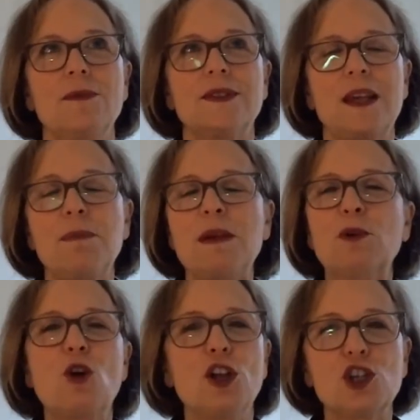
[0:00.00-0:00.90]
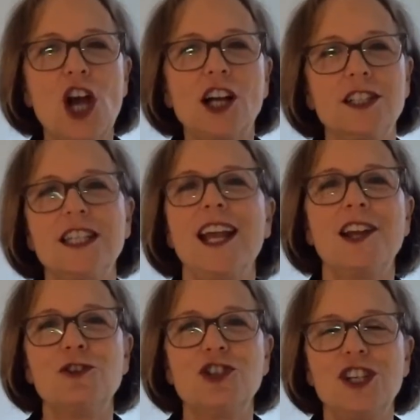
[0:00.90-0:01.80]
some people call it Shakti
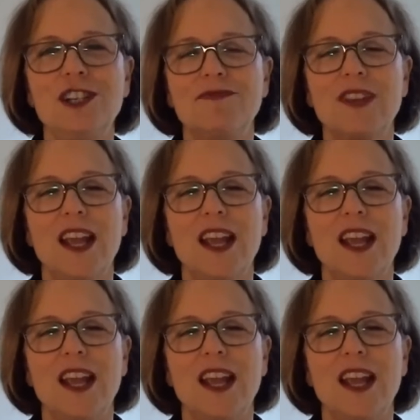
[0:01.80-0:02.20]
energy.